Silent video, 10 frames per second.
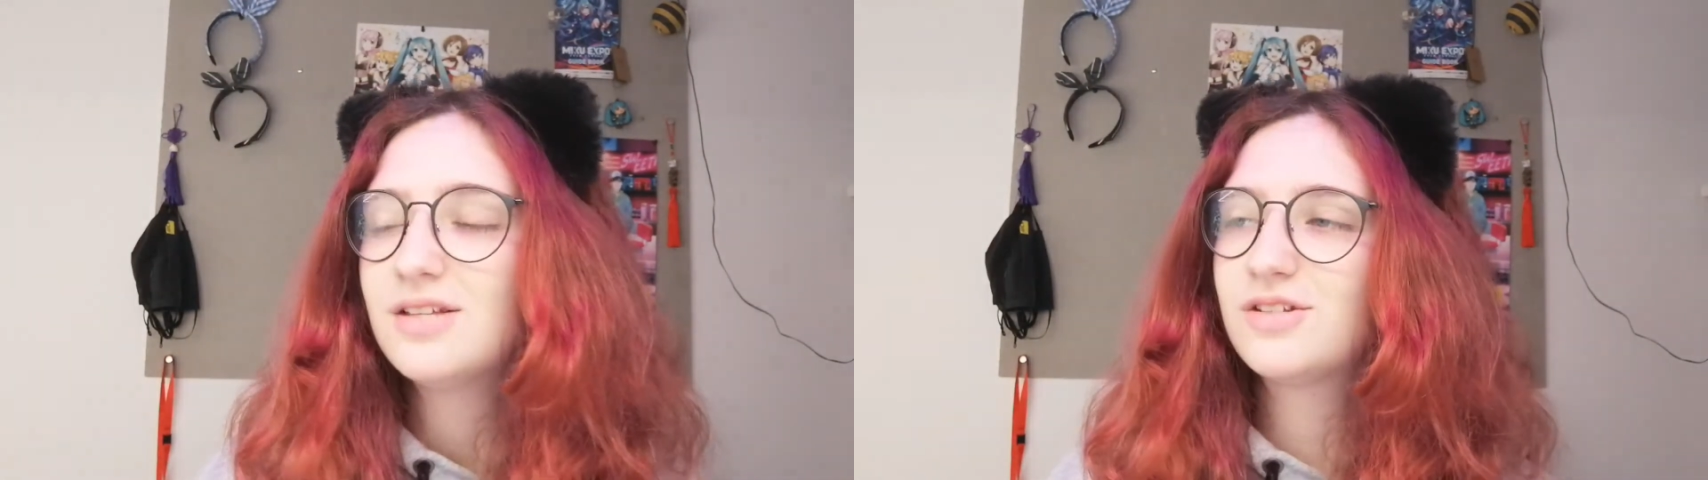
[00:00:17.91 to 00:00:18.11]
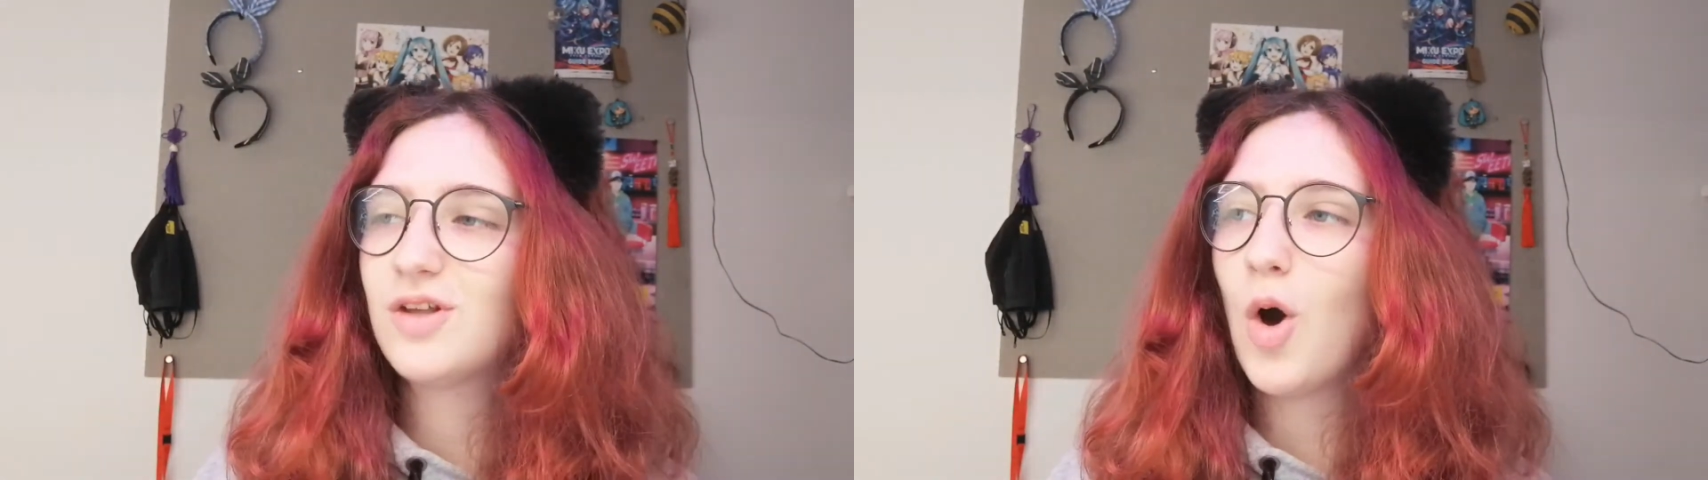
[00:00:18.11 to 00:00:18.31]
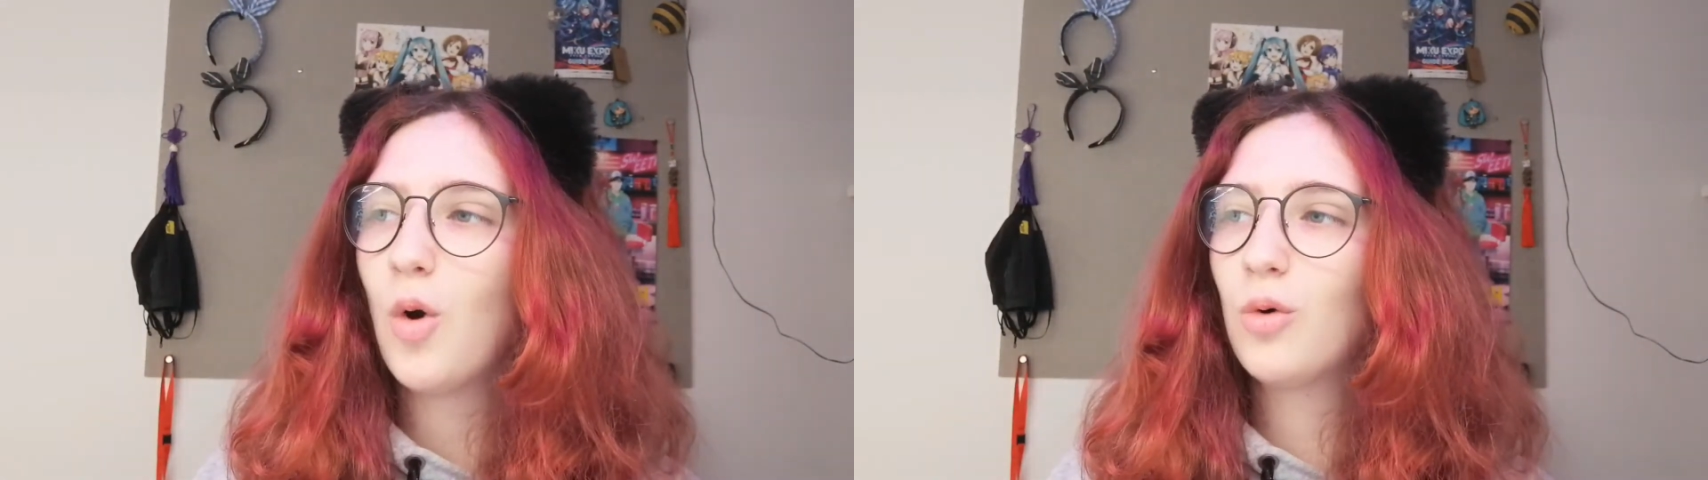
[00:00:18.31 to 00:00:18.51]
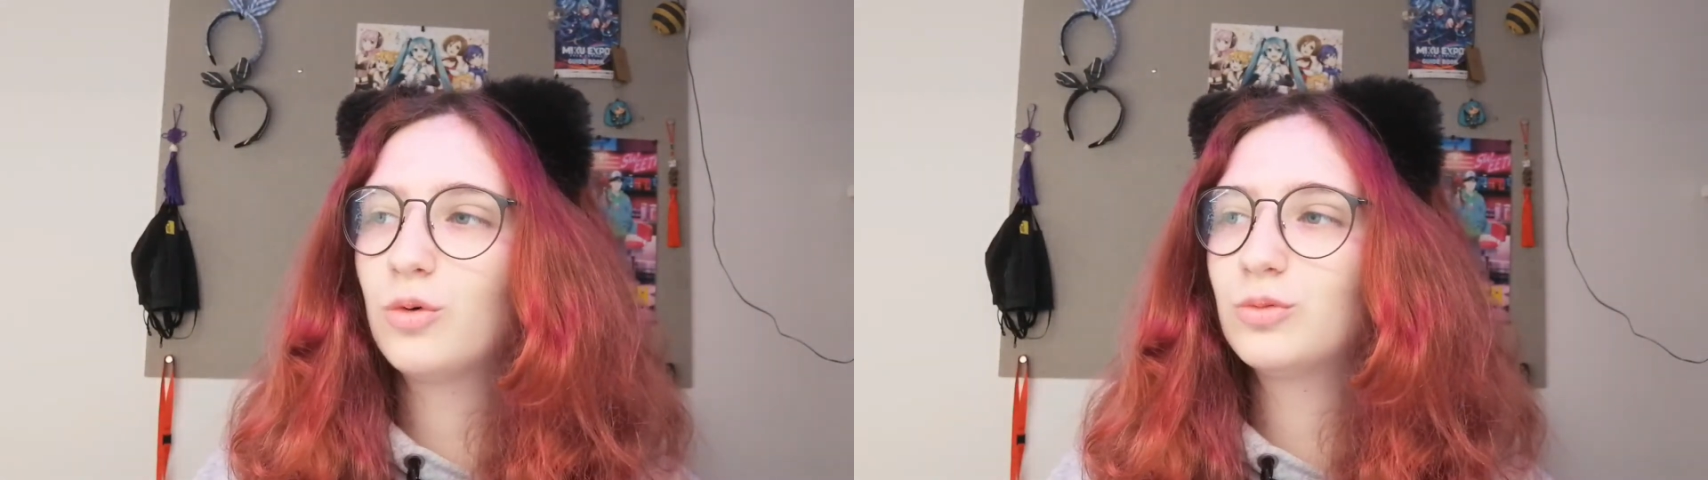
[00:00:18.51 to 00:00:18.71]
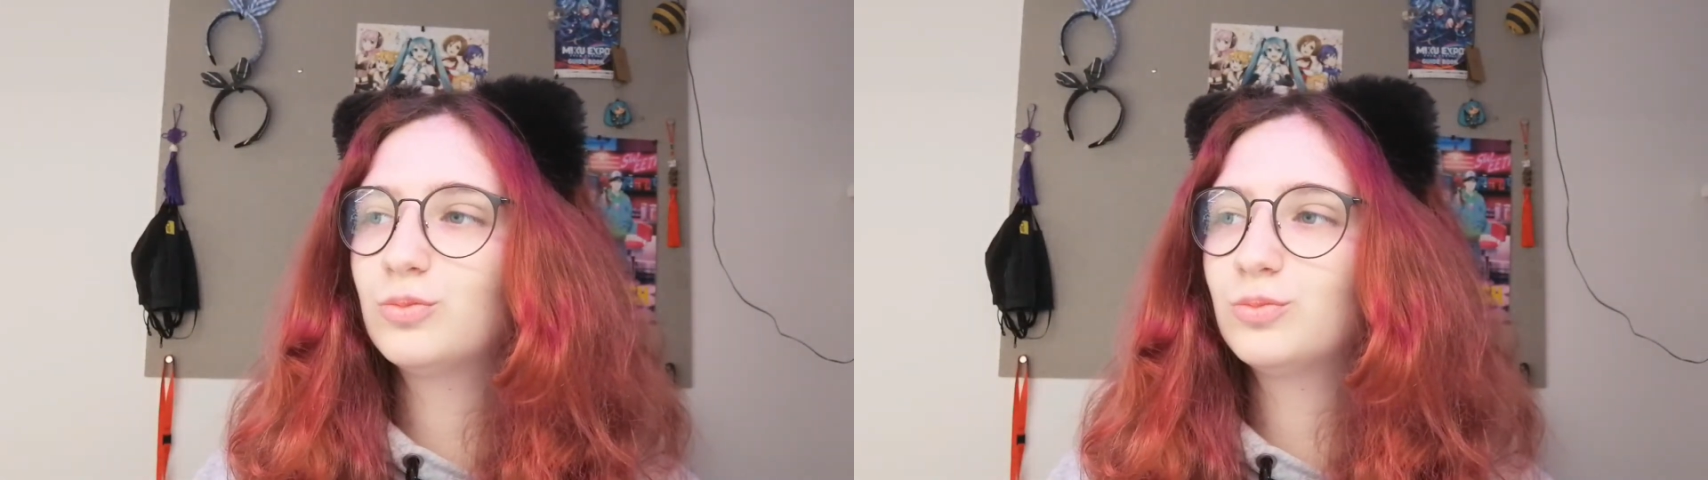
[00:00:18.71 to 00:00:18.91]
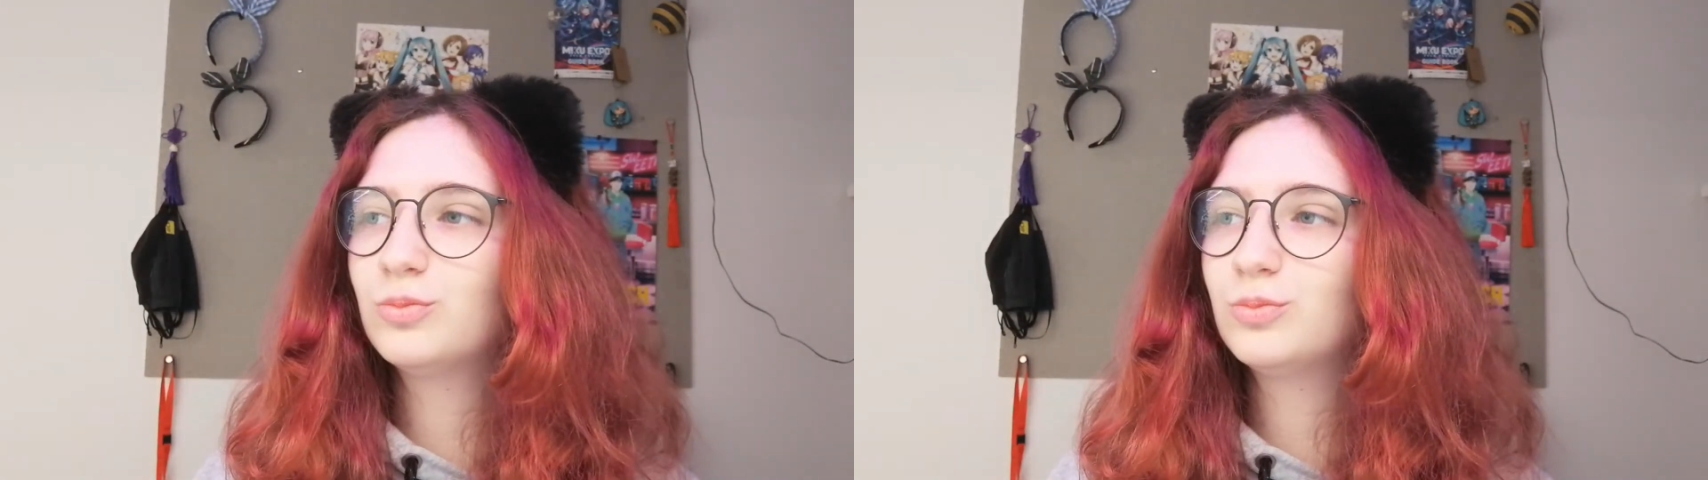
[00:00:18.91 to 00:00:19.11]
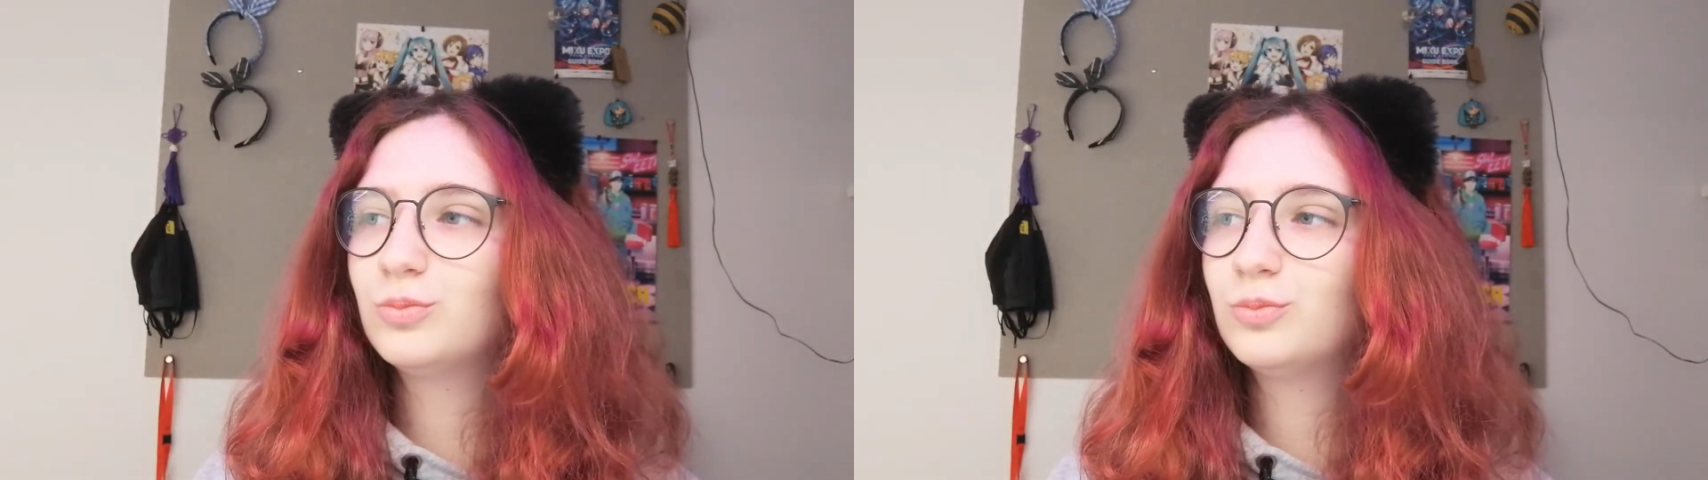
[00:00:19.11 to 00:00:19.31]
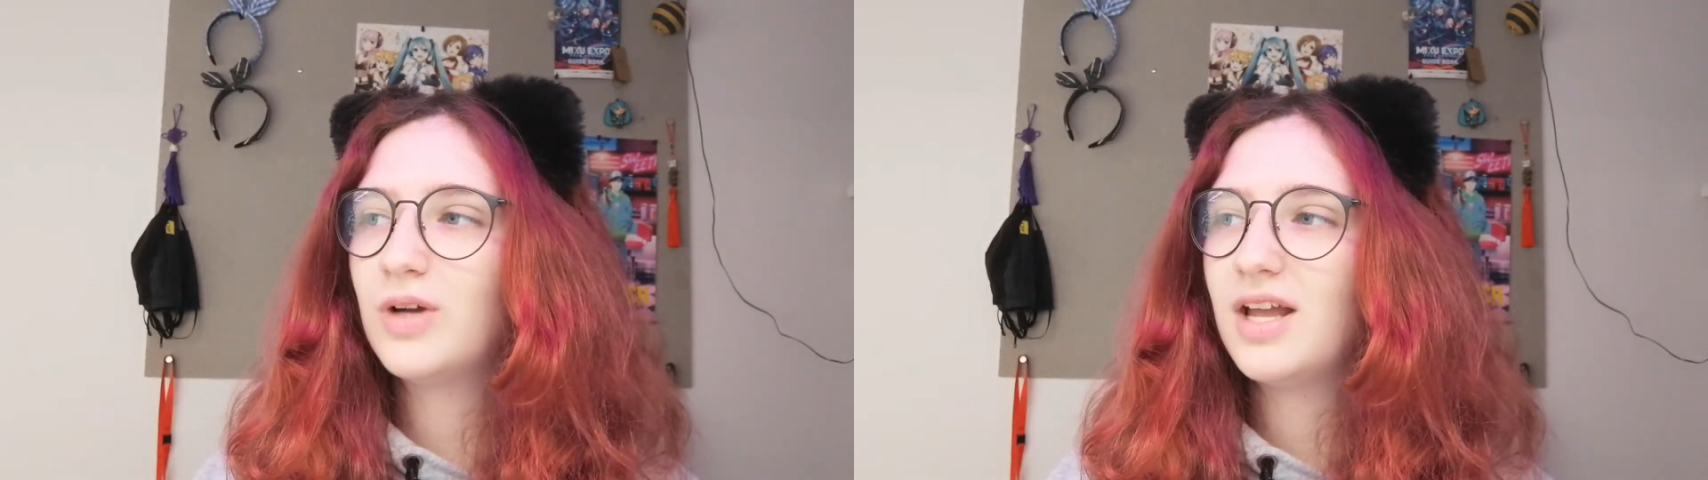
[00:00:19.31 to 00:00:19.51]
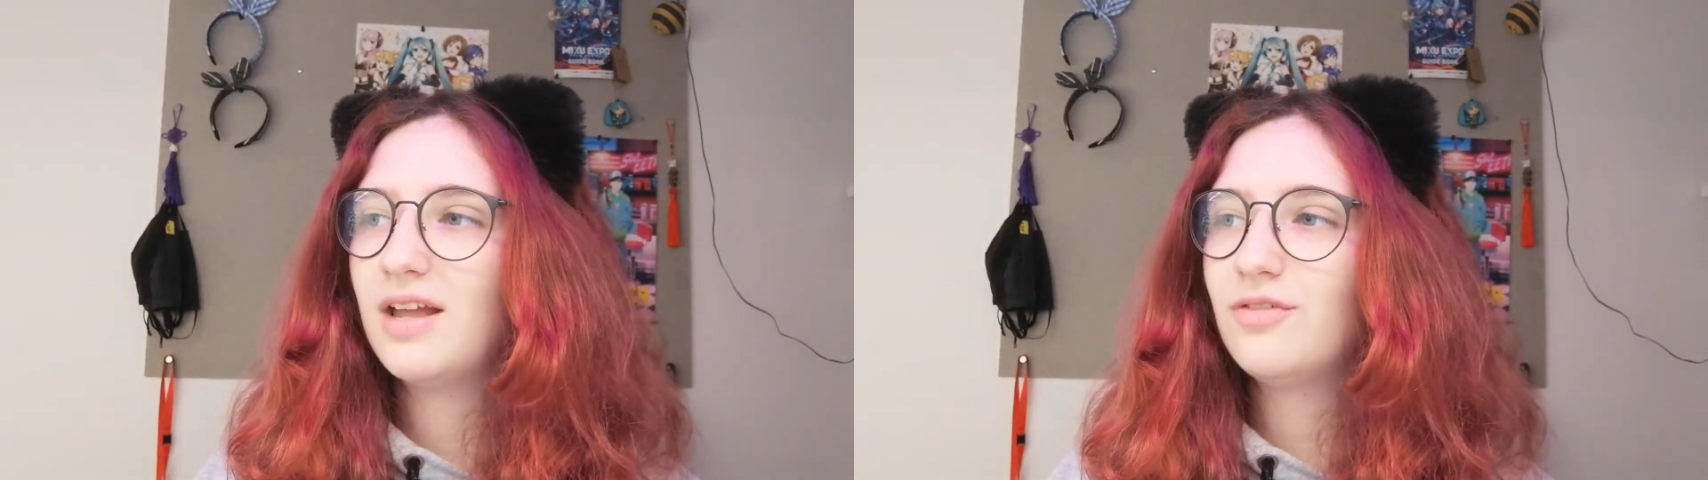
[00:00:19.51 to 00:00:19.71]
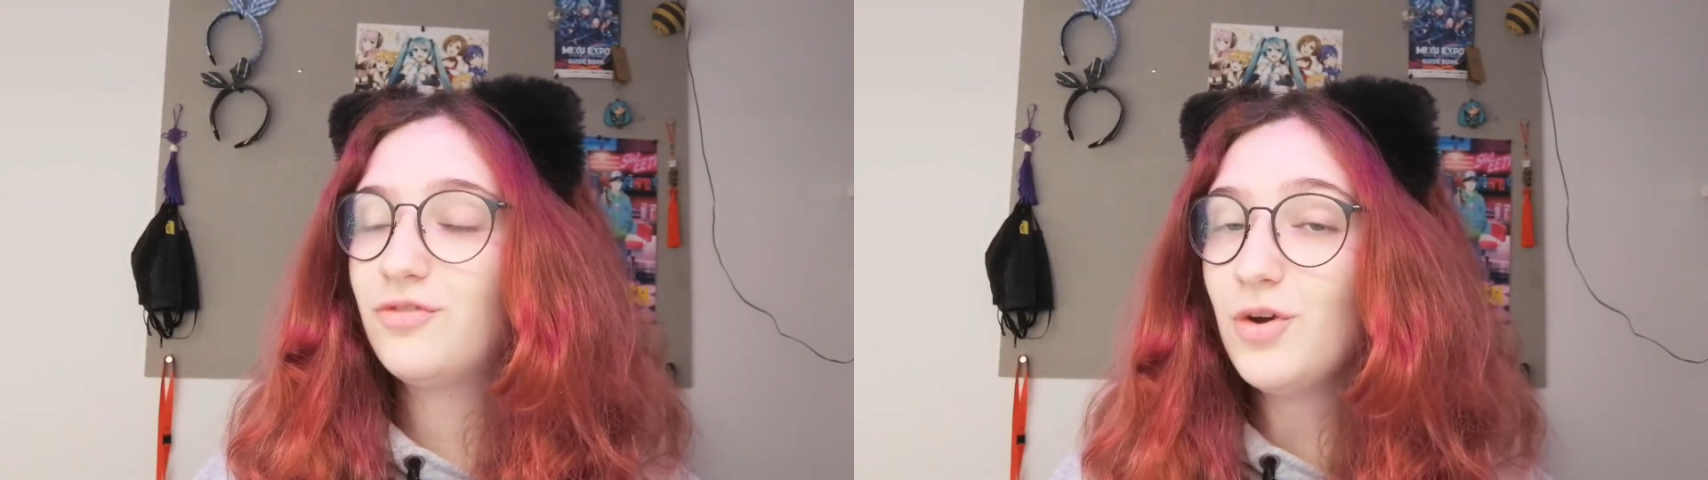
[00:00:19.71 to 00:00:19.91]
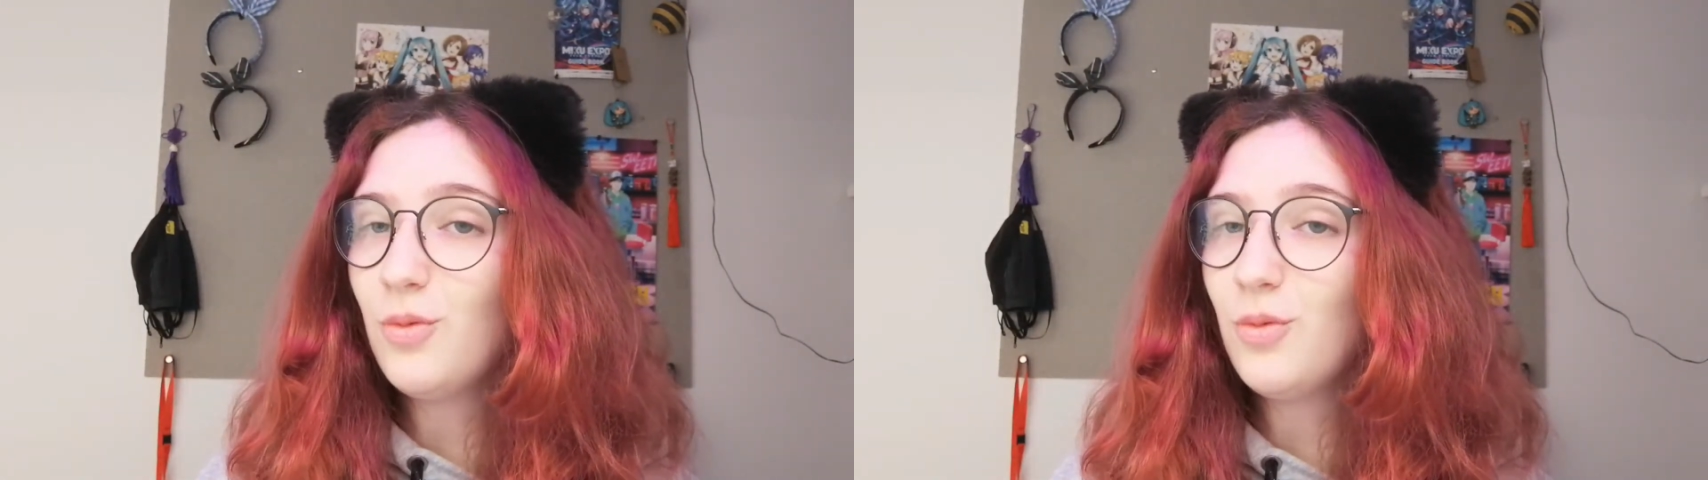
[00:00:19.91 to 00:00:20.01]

So if